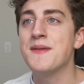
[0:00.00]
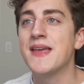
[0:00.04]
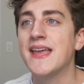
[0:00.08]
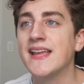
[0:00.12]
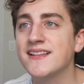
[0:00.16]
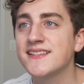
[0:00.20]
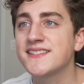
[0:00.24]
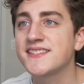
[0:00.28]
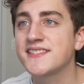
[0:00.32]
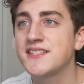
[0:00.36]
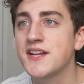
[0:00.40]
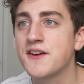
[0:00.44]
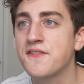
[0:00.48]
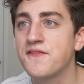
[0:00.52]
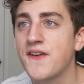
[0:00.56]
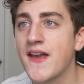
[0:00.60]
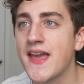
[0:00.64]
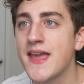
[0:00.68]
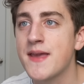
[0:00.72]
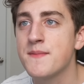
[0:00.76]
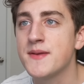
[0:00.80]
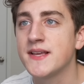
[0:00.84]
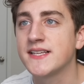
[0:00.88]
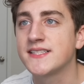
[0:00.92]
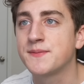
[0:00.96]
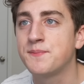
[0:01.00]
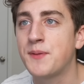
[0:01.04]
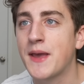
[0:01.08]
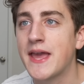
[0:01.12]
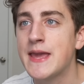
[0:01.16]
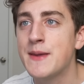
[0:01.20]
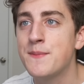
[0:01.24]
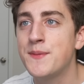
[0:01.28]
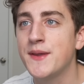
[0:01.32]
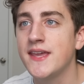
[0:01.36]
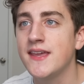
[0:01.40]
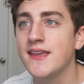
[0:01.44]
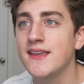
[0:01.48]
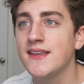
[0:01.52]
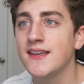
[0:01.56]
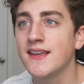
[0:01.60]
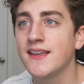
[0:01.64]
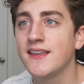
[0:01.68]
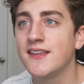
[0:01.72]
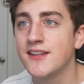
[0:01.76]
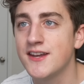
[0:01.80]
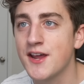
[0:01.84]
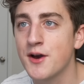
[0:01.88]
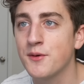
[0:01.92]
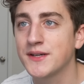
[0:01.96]
Insta-famous, baby!
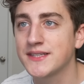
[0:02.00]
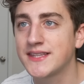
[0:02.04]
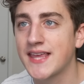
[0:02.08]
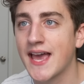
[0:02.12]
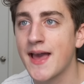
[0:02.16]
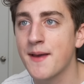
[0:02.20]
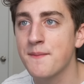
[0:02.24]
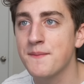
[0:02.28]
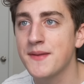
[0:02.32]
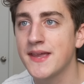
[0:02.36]
You know what that